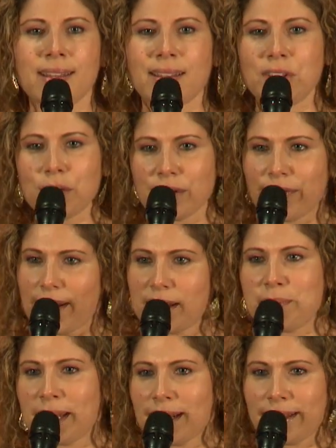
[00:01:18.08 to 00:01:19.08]
you could
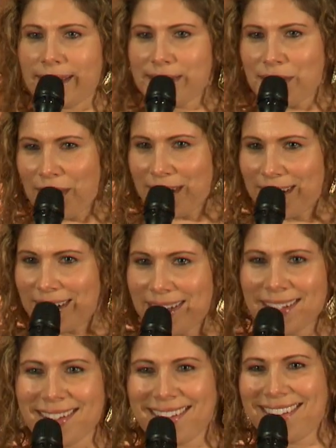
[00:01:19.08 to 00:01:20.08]
find me in a
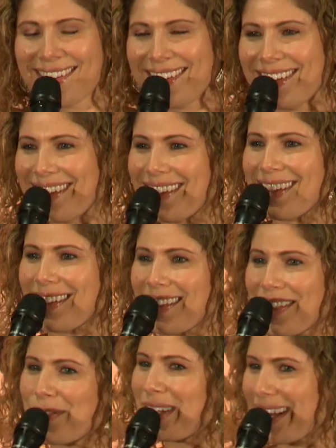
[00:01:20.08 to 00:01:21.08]
leotard
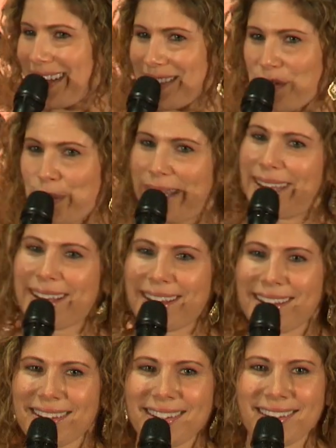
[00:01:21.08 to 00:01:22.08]
3 days a
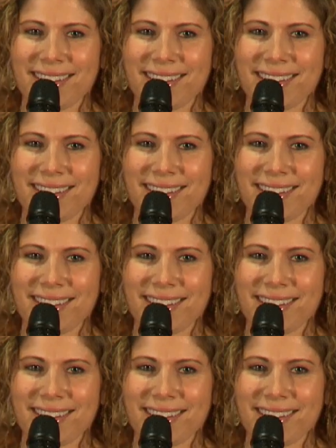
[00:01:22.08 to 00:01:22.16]
week.